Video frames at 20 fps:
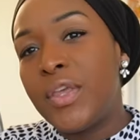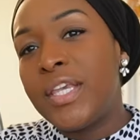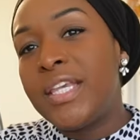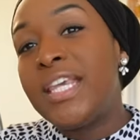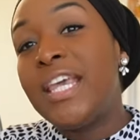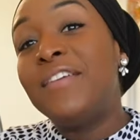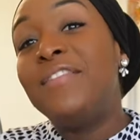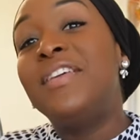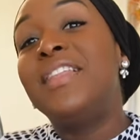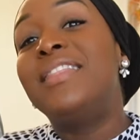
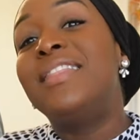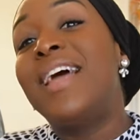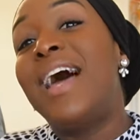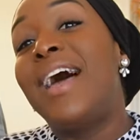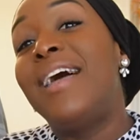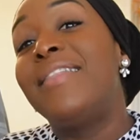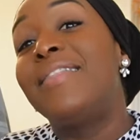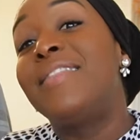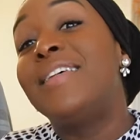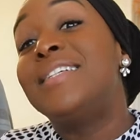Given
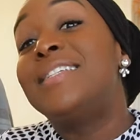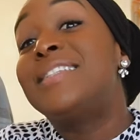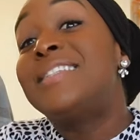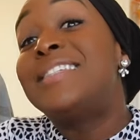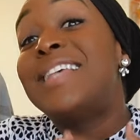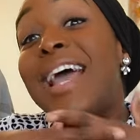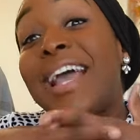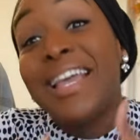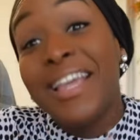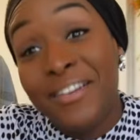that the
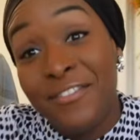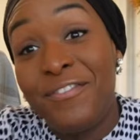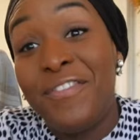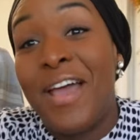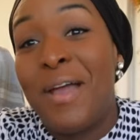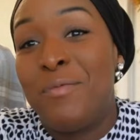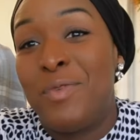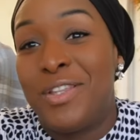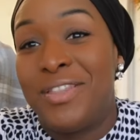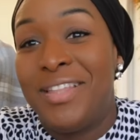second
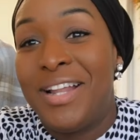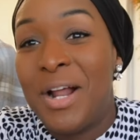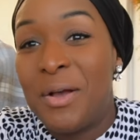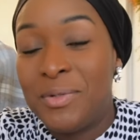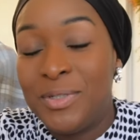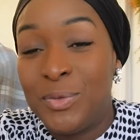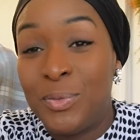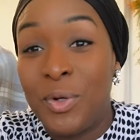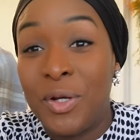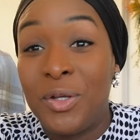fabric that I
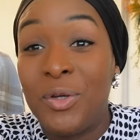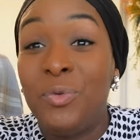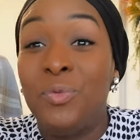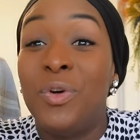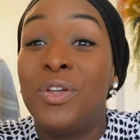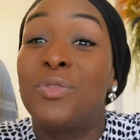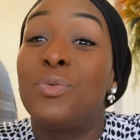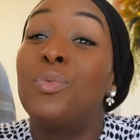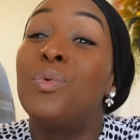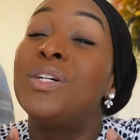was working
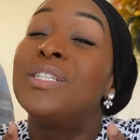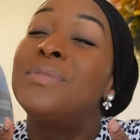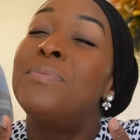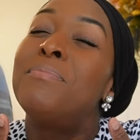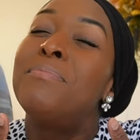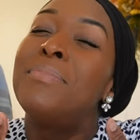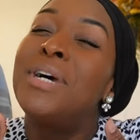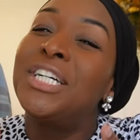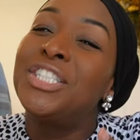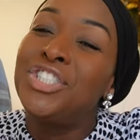with was
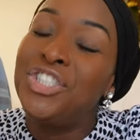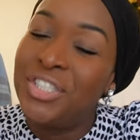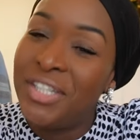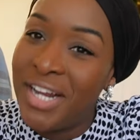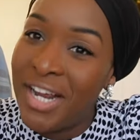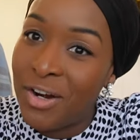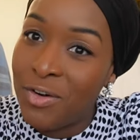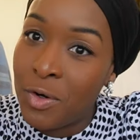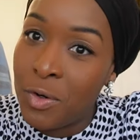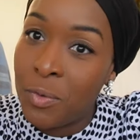much
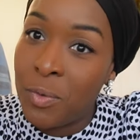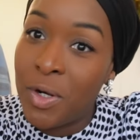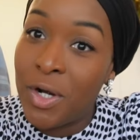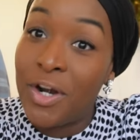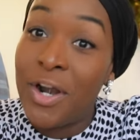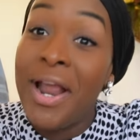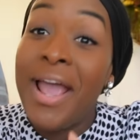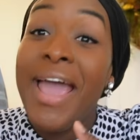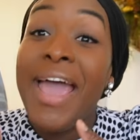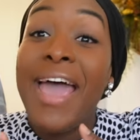
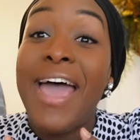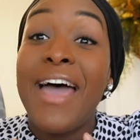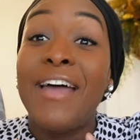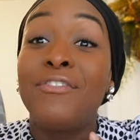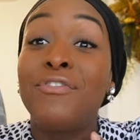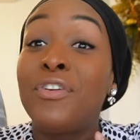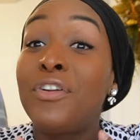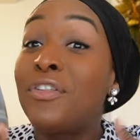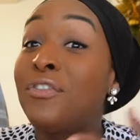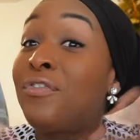narrower,
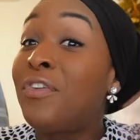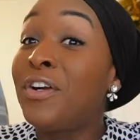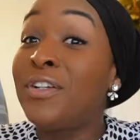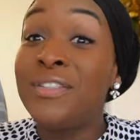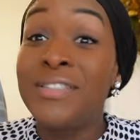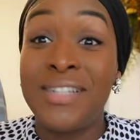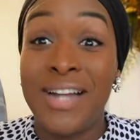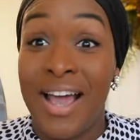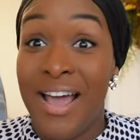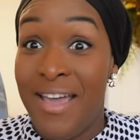and for the
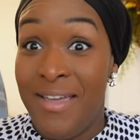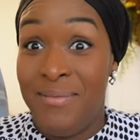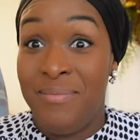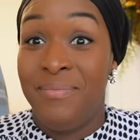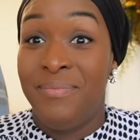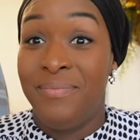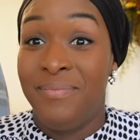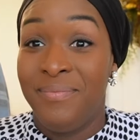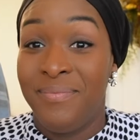first time,